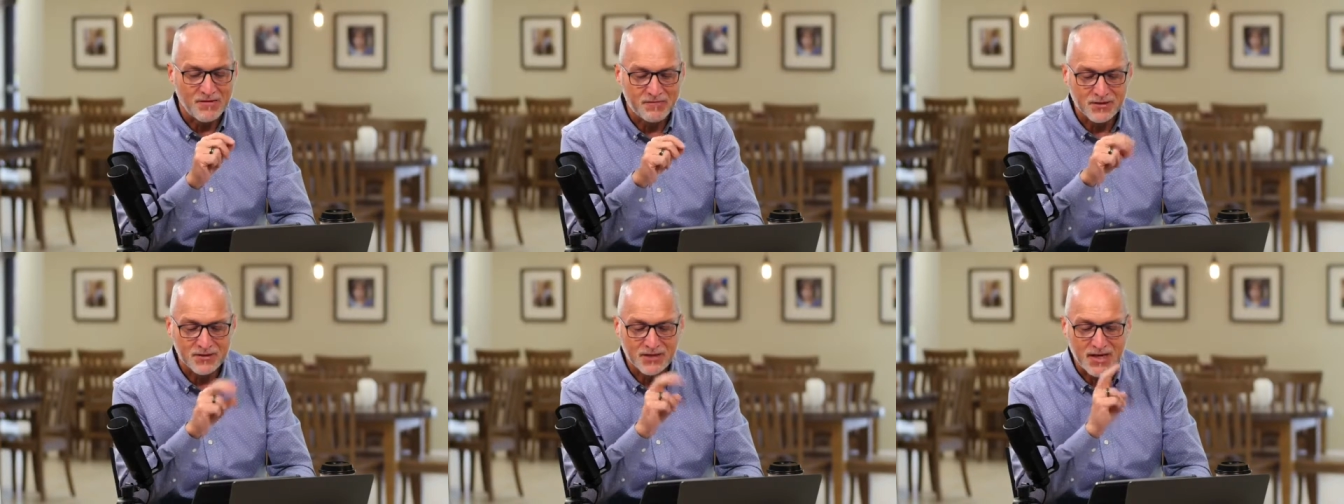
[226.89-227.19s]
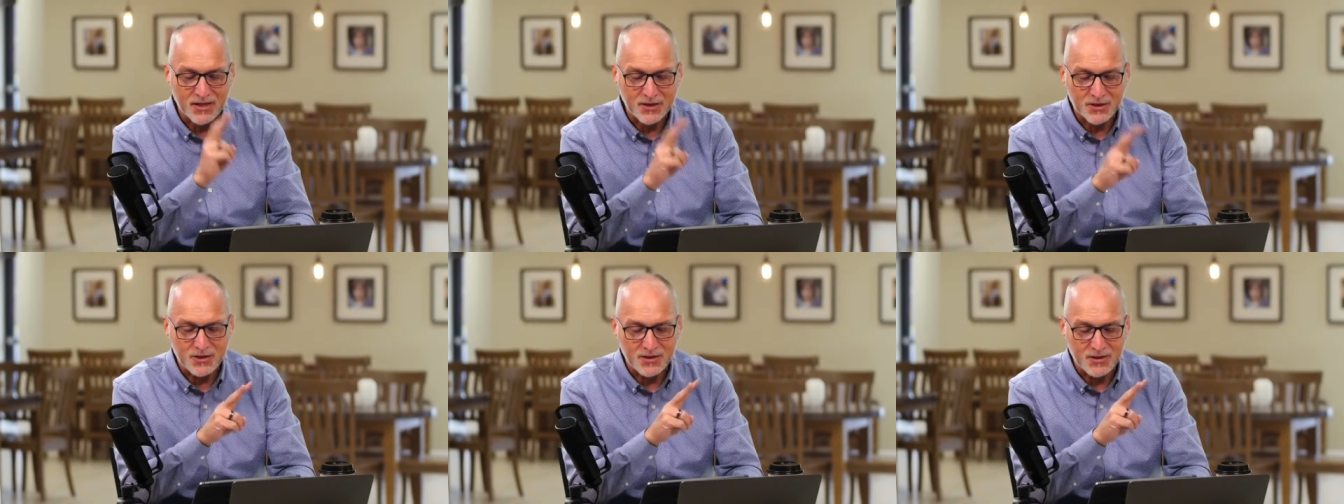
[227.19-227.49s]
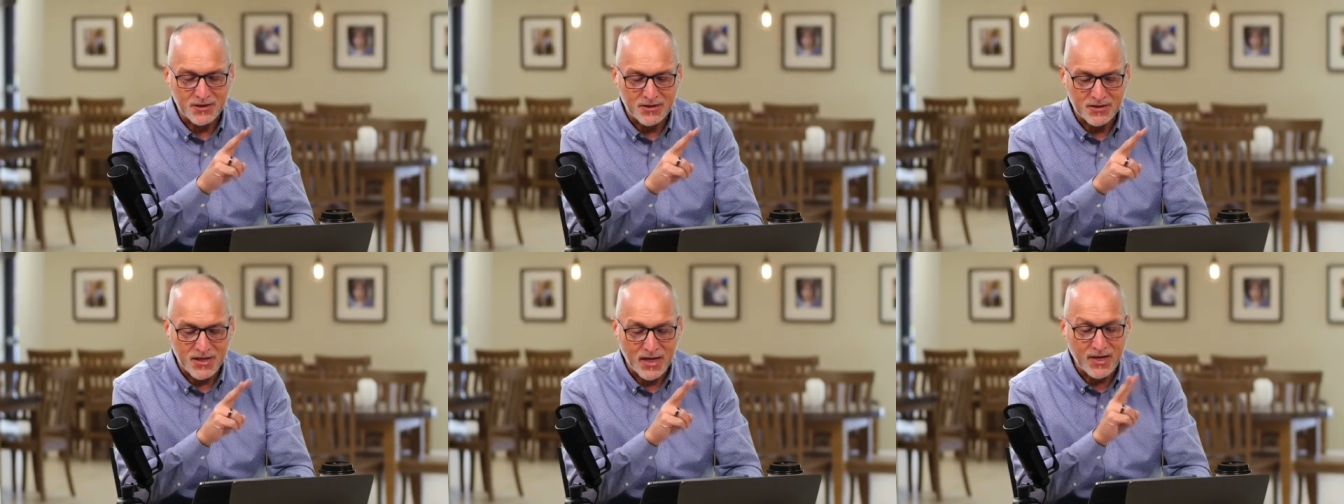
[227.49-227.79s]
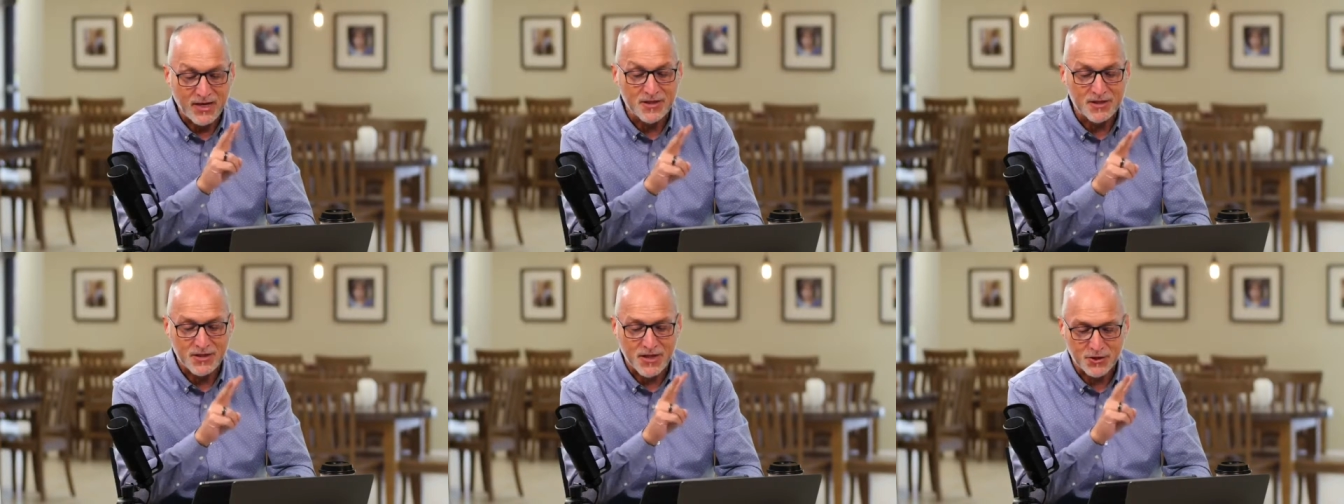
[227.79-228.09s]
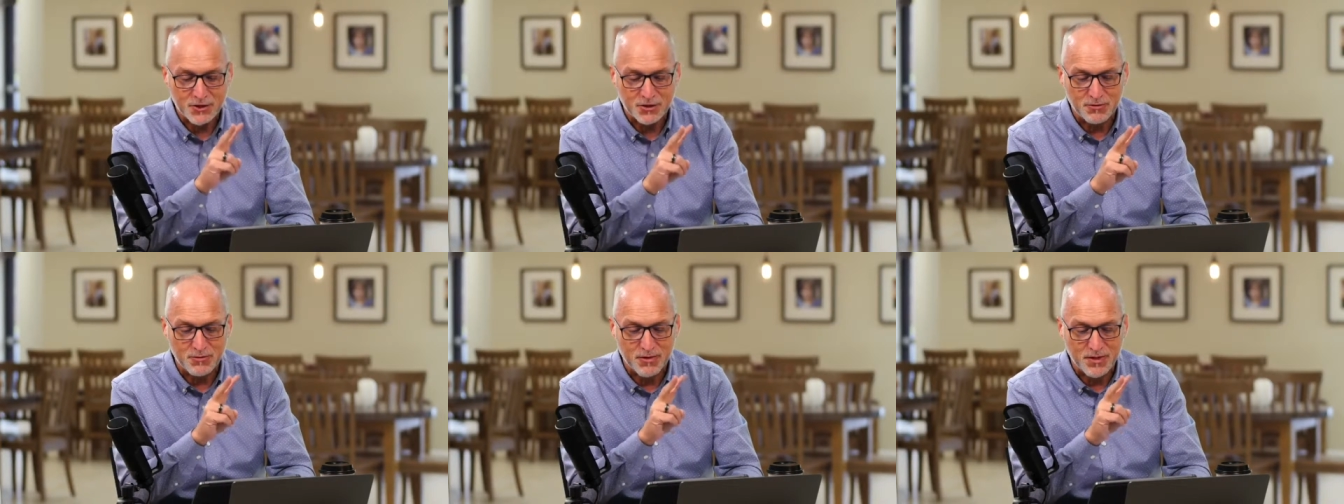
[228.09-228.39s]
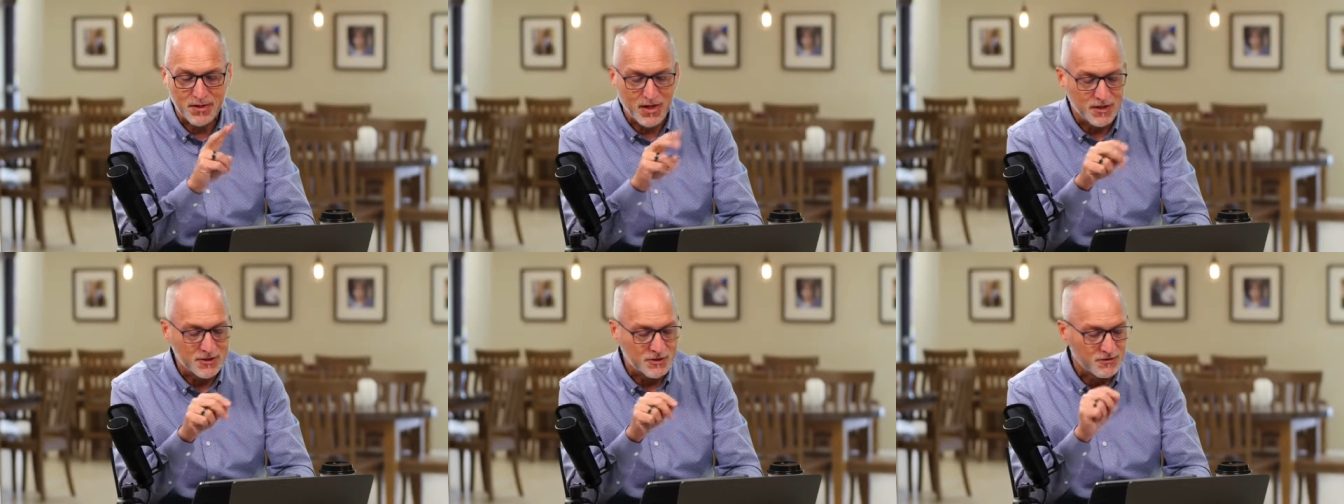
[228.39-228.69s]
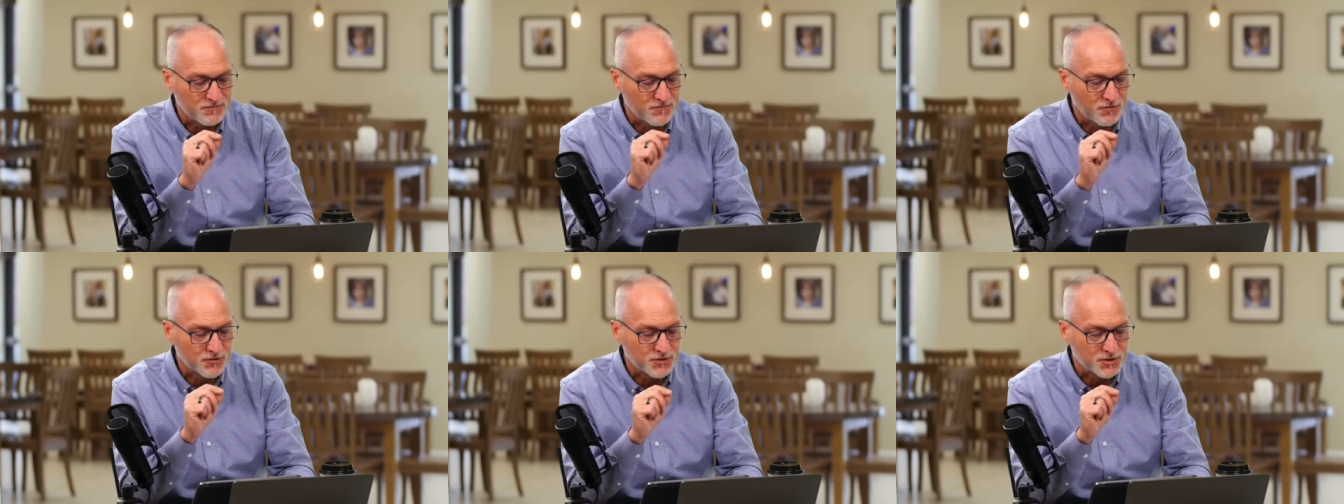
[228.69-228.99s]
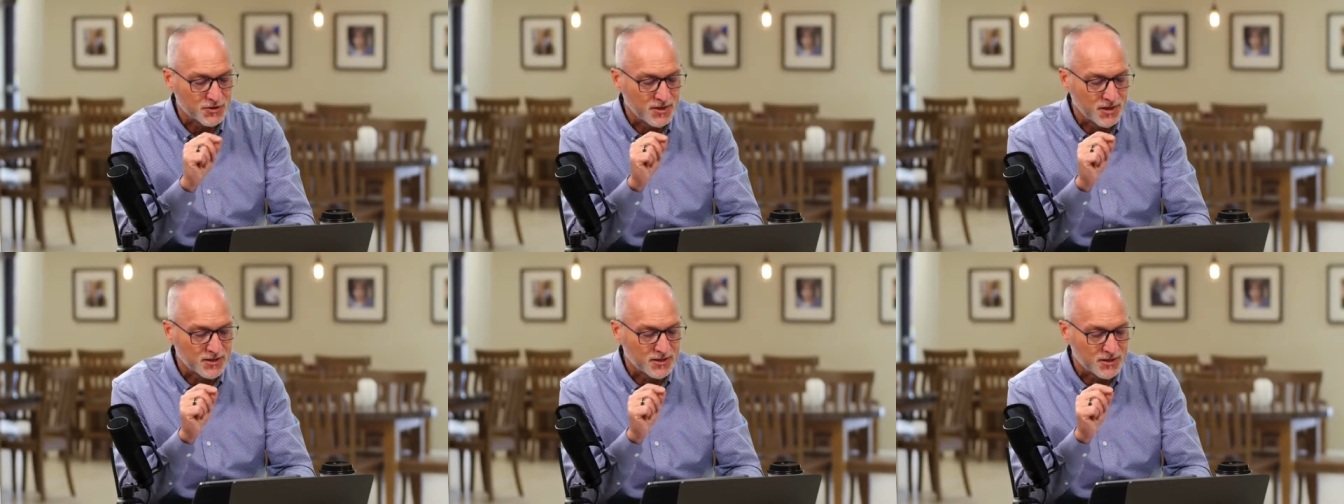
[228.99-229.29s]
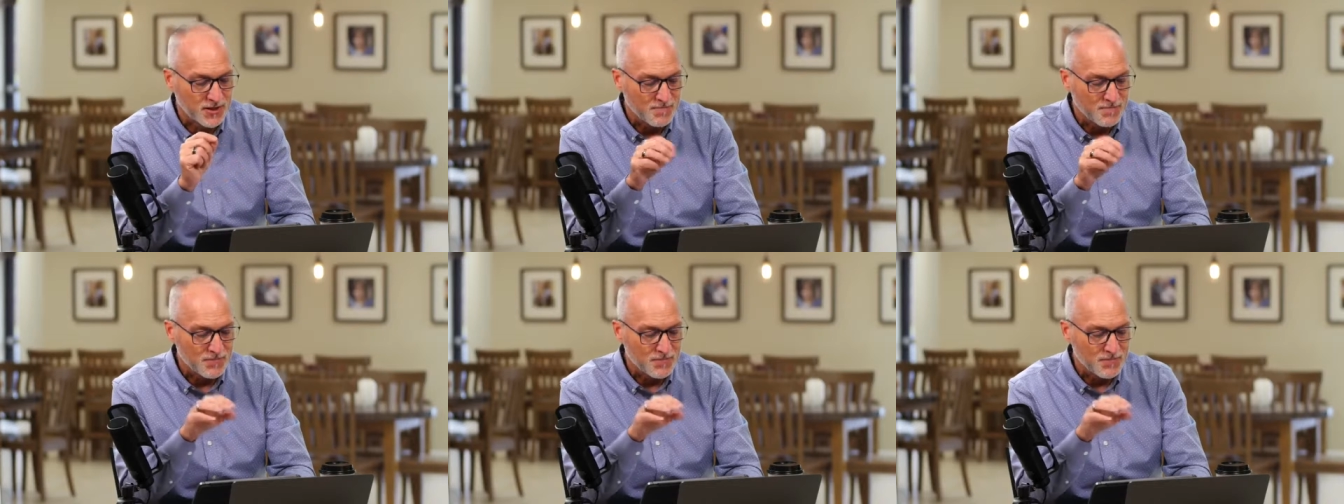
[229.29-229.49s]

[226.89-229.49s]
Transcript: The second section begins in verse 6.